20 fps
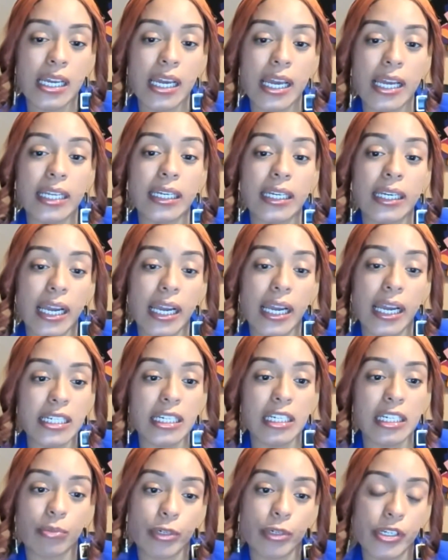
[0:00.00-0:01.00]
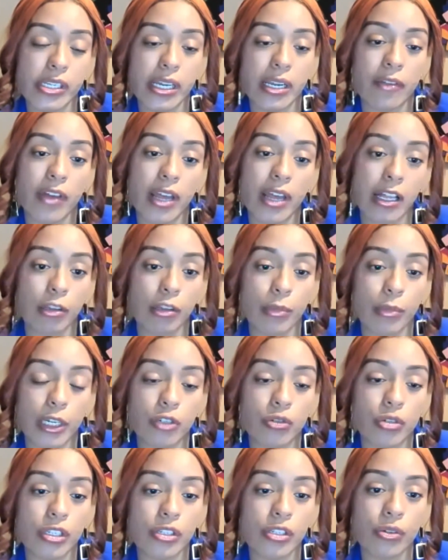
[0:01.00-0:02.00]
and 19% of
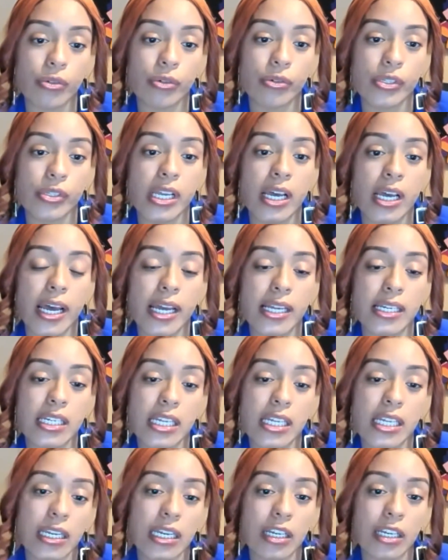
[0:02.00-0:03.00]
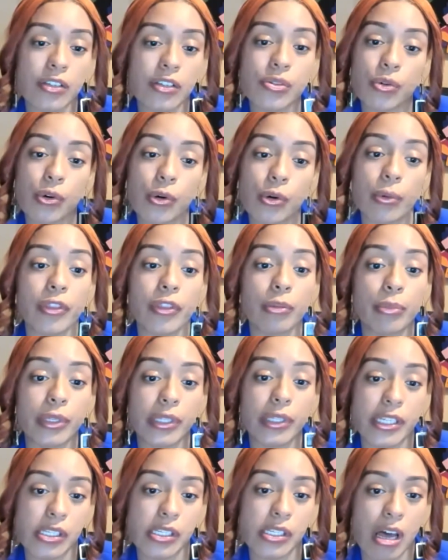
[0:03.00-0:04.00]
elementary schools attend a school with a
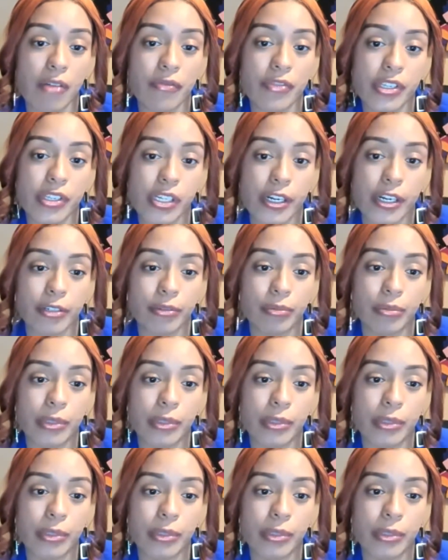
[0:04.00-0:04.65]
police officer.